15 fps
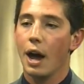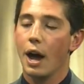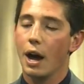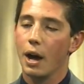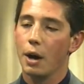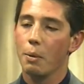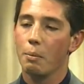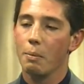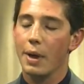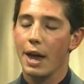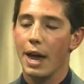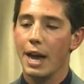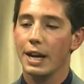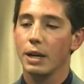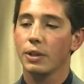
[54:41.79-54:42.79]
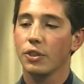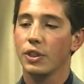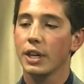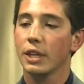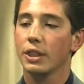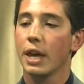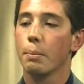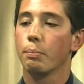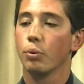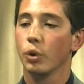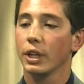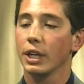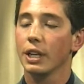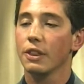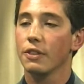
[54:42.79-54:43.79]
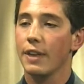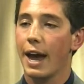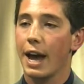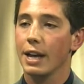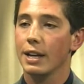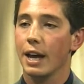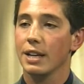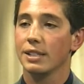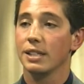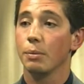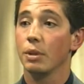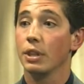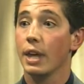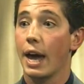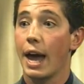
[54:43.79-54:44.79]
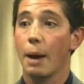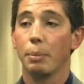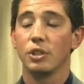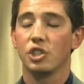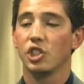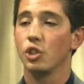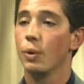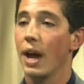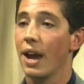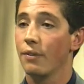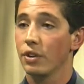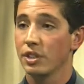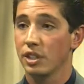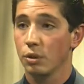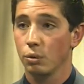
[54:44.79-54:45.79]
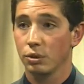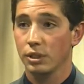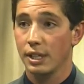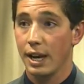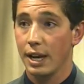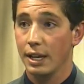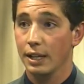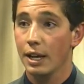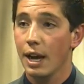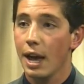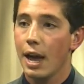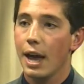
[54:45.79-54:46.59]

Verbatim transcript: Um, and I think that bringing that as something that happens to you every single day.